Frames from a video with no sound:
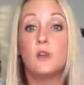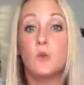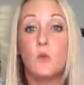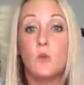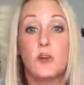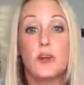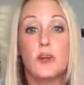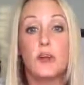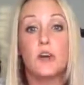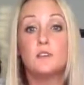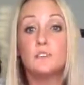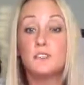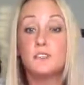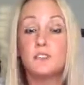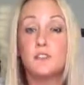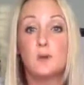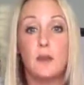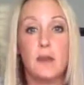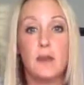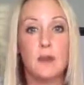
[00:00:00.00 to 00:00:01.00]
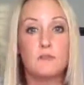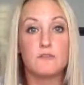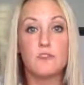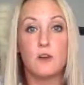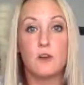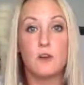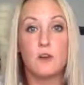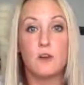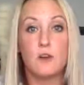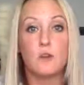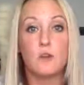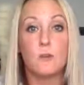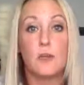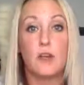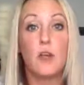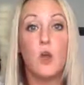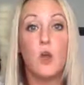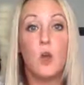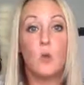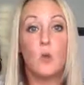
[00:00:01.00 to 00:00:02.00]
What else do you have to offer
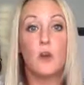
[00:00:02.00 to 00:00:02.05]
me?